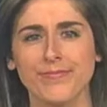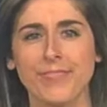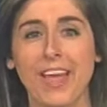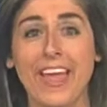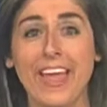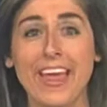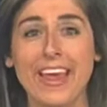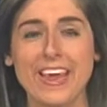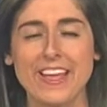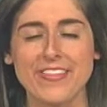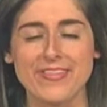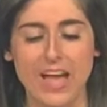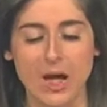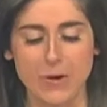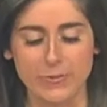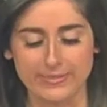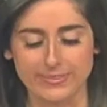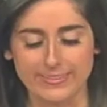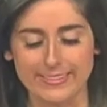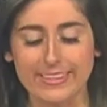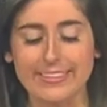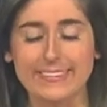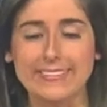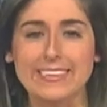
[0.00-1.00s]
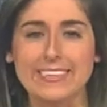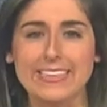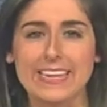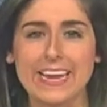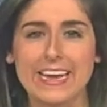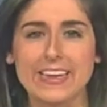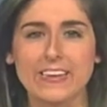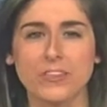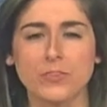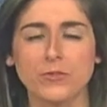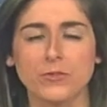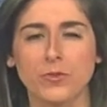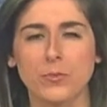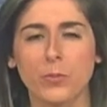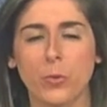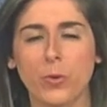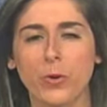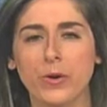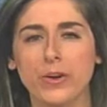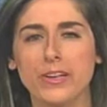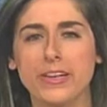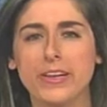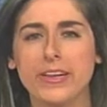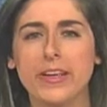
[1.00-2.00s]
And that was Leslie Gatis
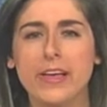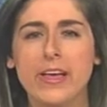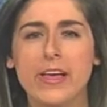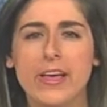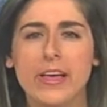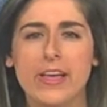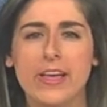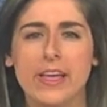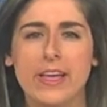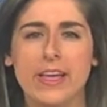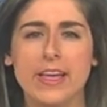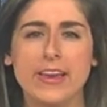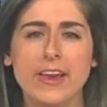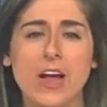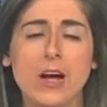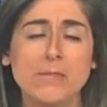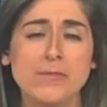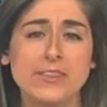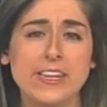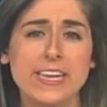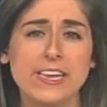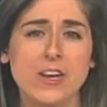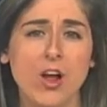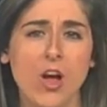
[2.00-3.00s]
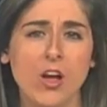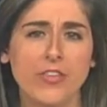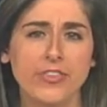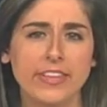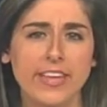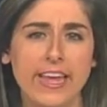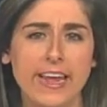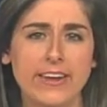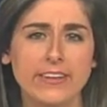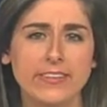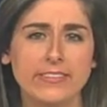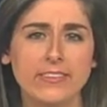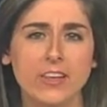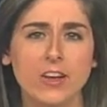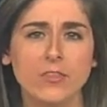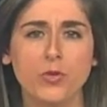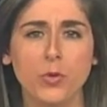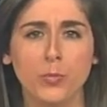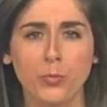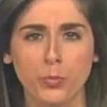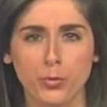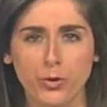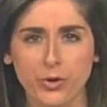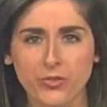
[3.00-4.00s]
reporting. An update on the case of
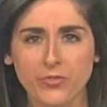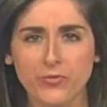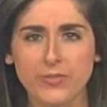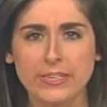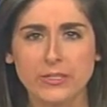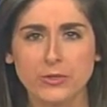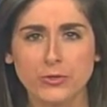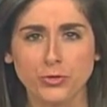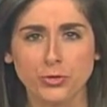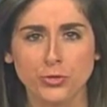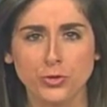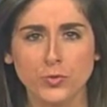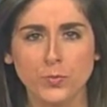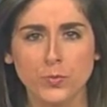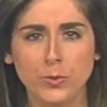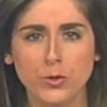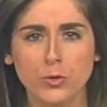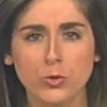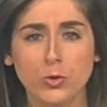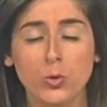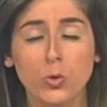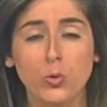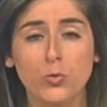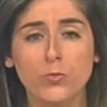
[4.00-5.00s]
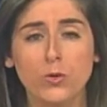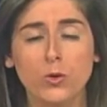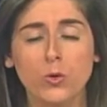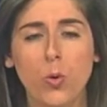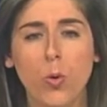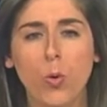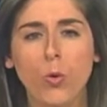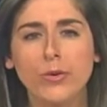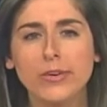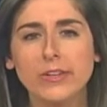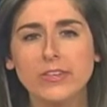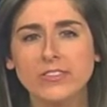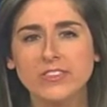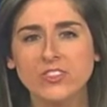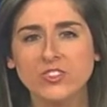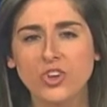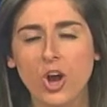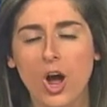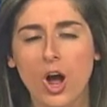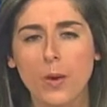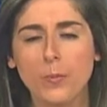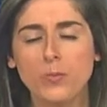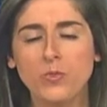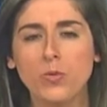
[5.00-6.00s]
a Brookfield trooper who recorded
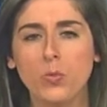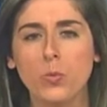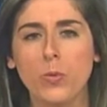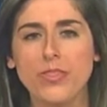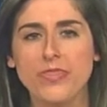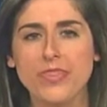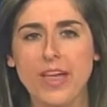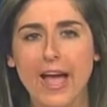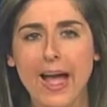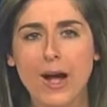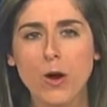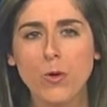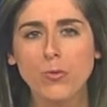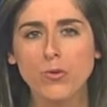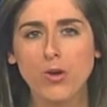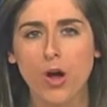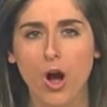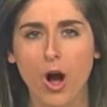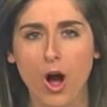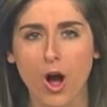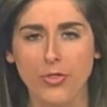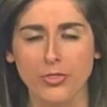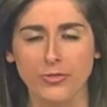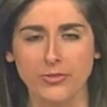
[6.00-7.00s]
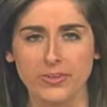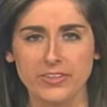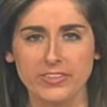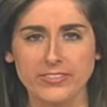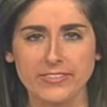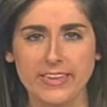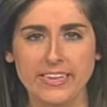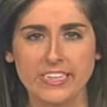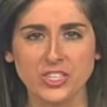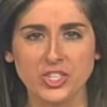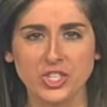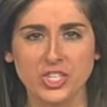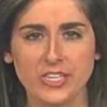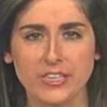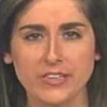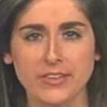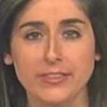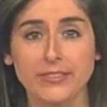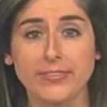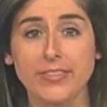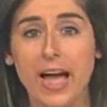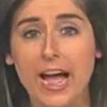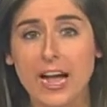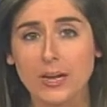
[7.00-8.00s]
stops without
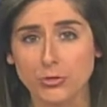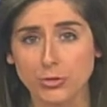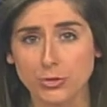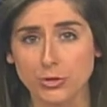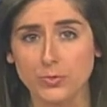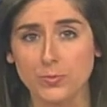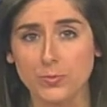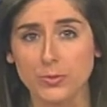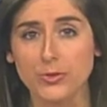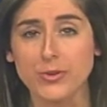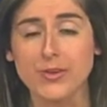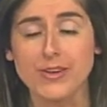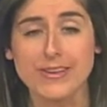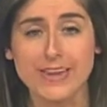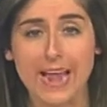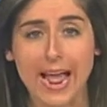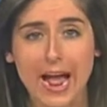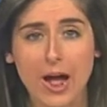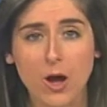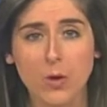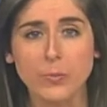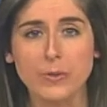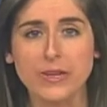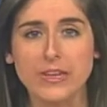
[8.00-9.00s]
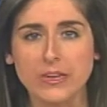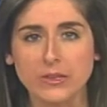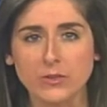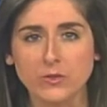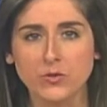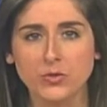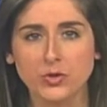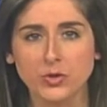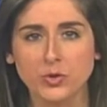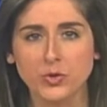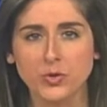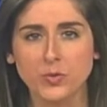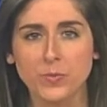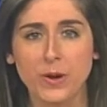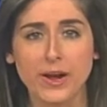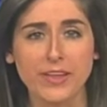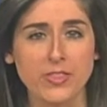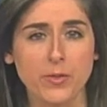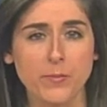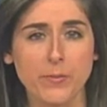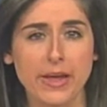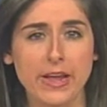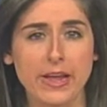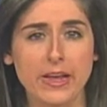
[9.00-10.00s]
authorization. That trooper now being sued by
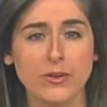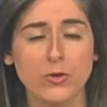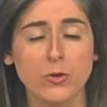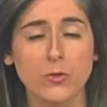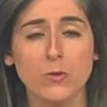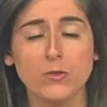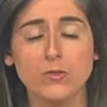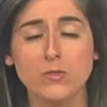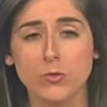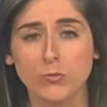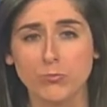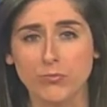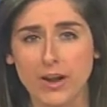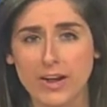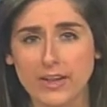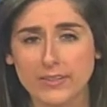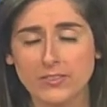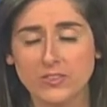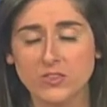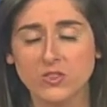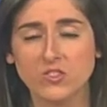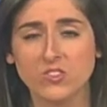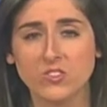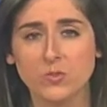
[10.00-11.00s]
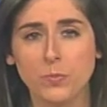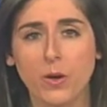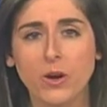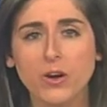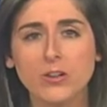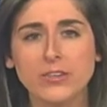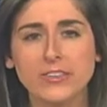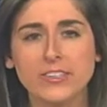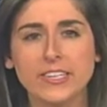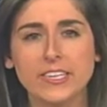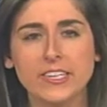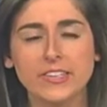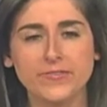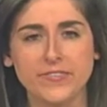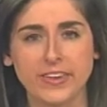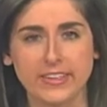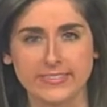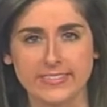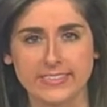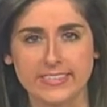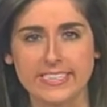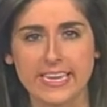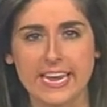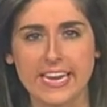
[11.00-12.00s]
the man whose arrest sparked an
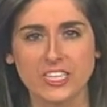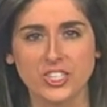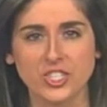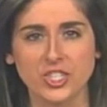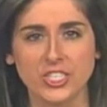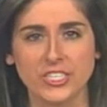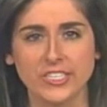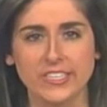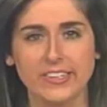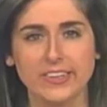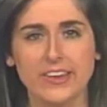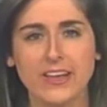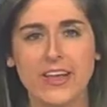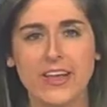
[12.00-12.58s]
investigation.